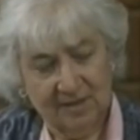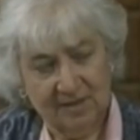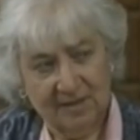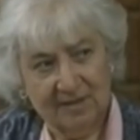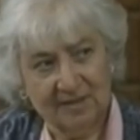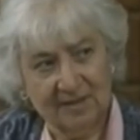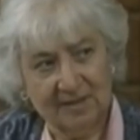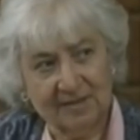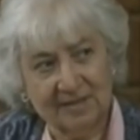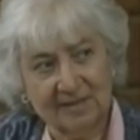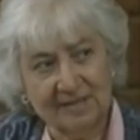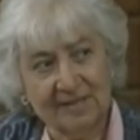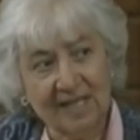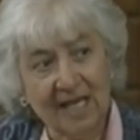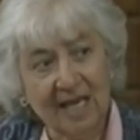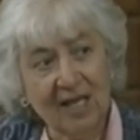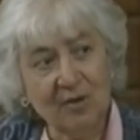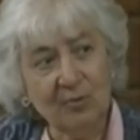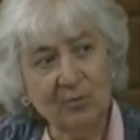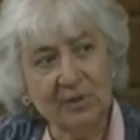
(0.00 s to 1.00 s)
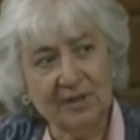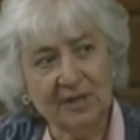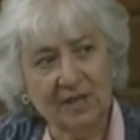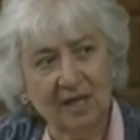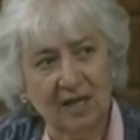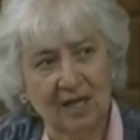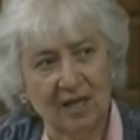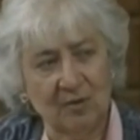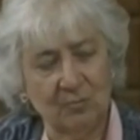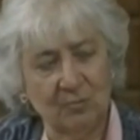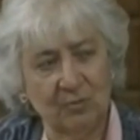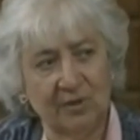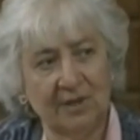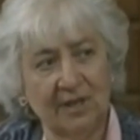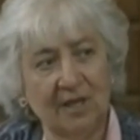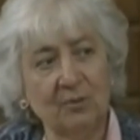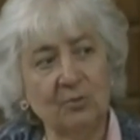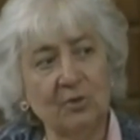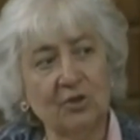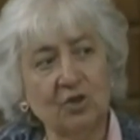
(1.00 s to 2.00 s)
that the day would come when
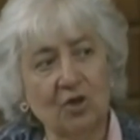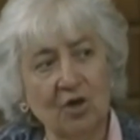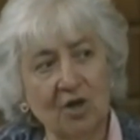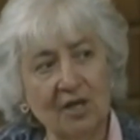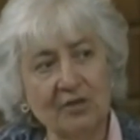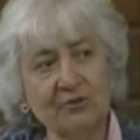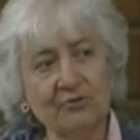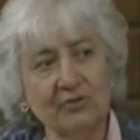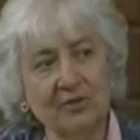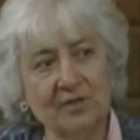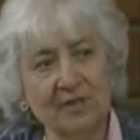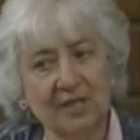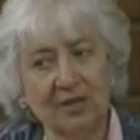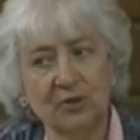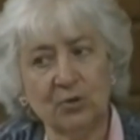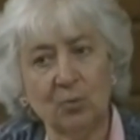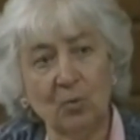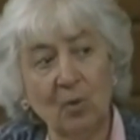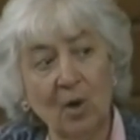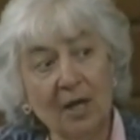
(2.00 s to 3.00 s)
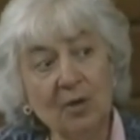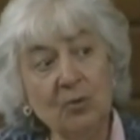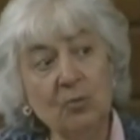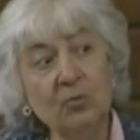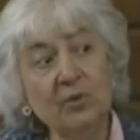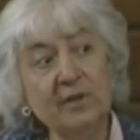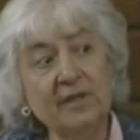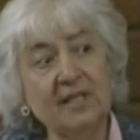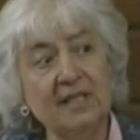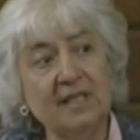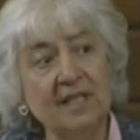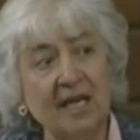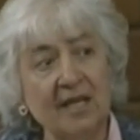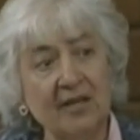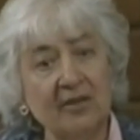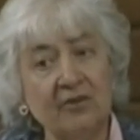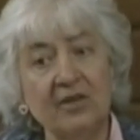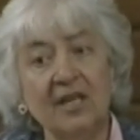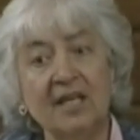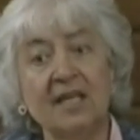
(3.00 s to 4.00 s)
they would contradict one with the
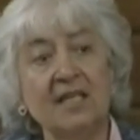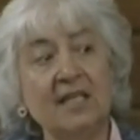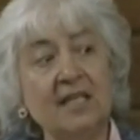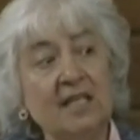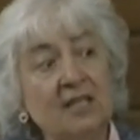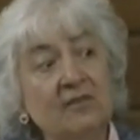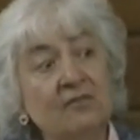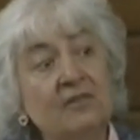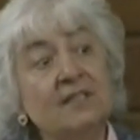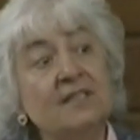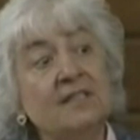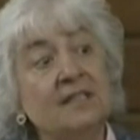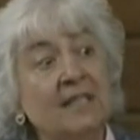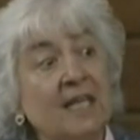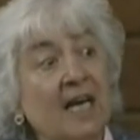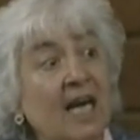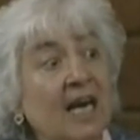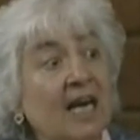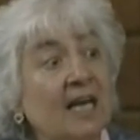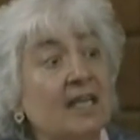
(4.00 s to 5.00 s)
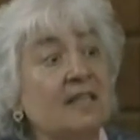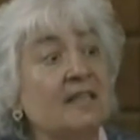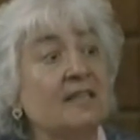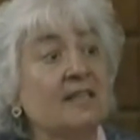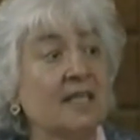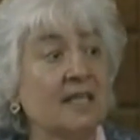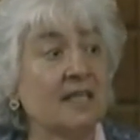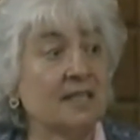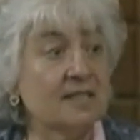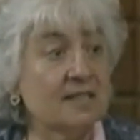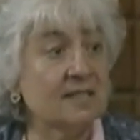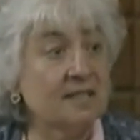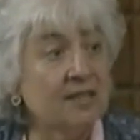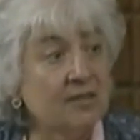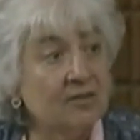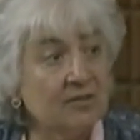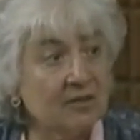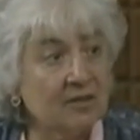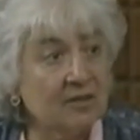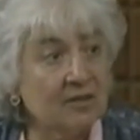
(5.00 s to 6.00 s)
other and even deny that they had seen
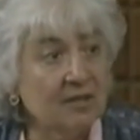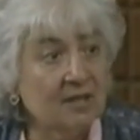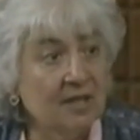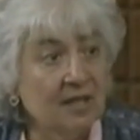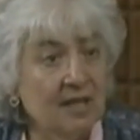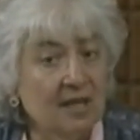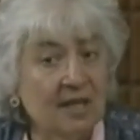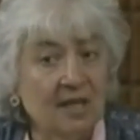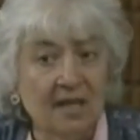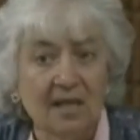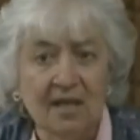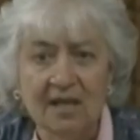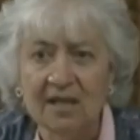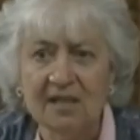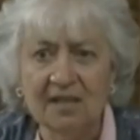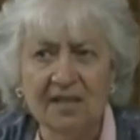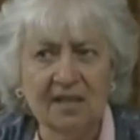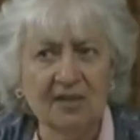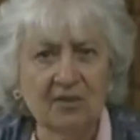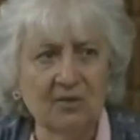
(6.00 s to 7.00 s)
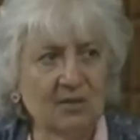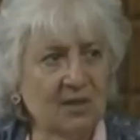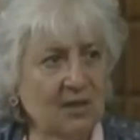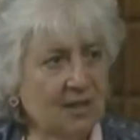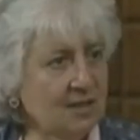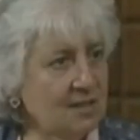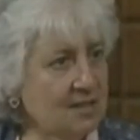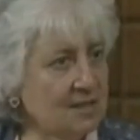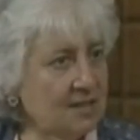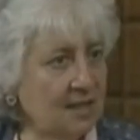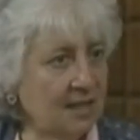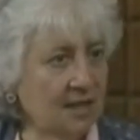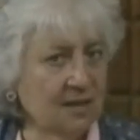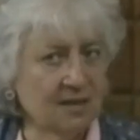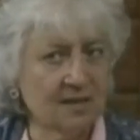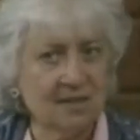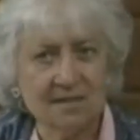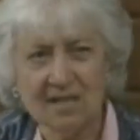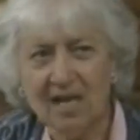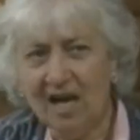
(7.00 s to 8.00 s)
her. Mm. And they couldn't understand
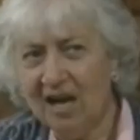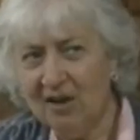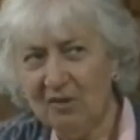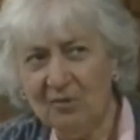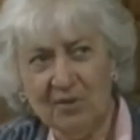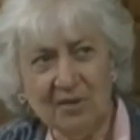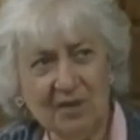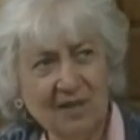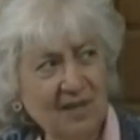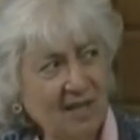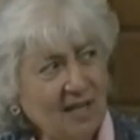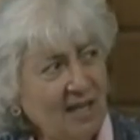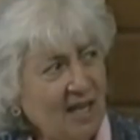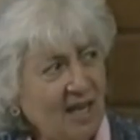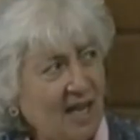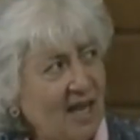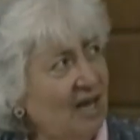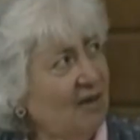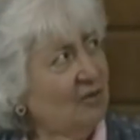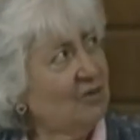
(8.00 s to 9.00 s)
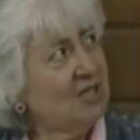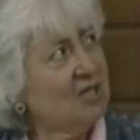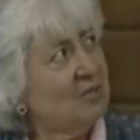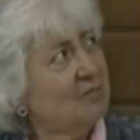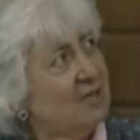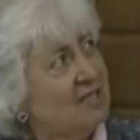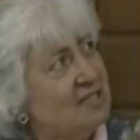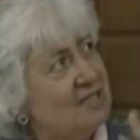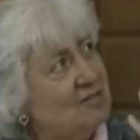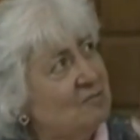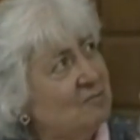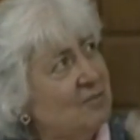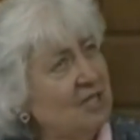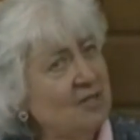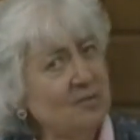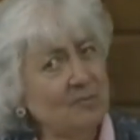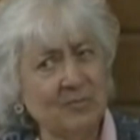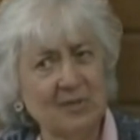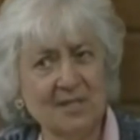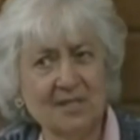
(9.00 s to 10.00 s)
this. How, how could the Blessed
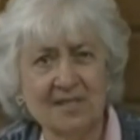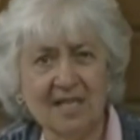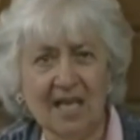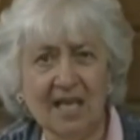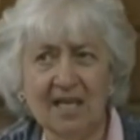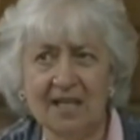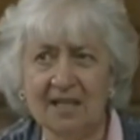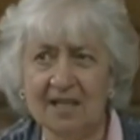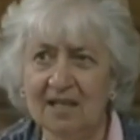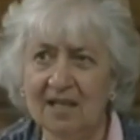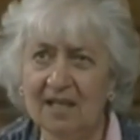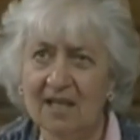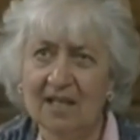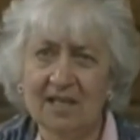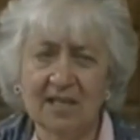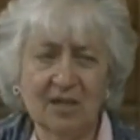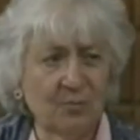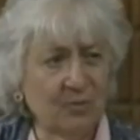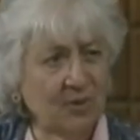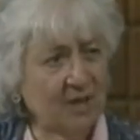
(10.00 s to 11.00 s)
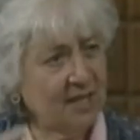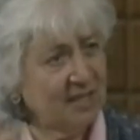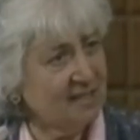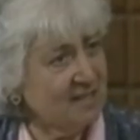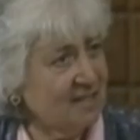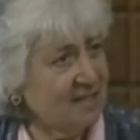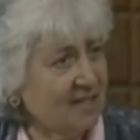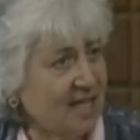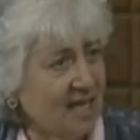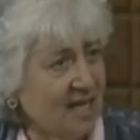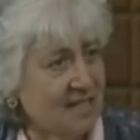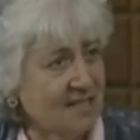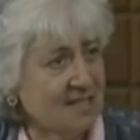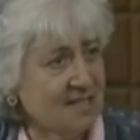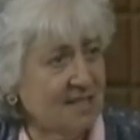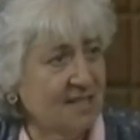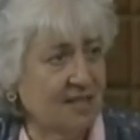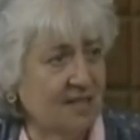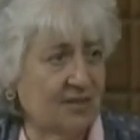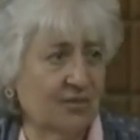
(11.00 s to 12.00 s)
Mother be saying that we're going to deny
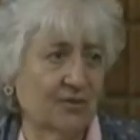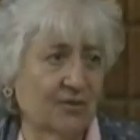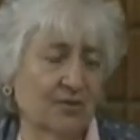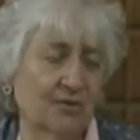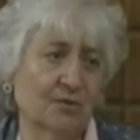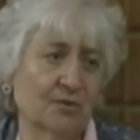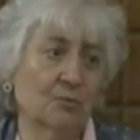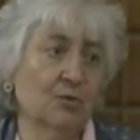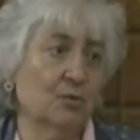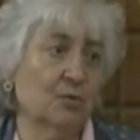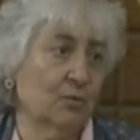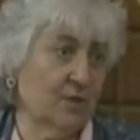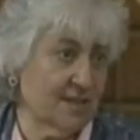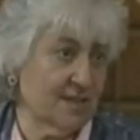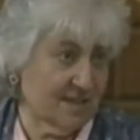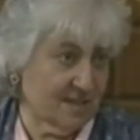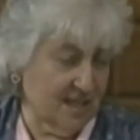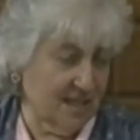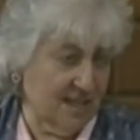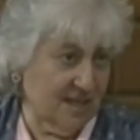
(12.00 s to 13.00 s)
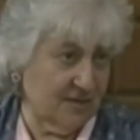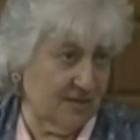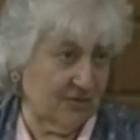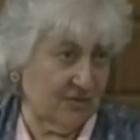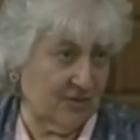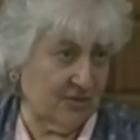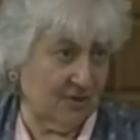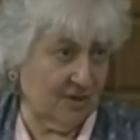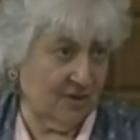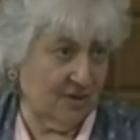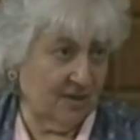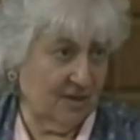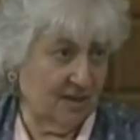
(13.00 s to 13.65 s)
seeing her when we're seeing her?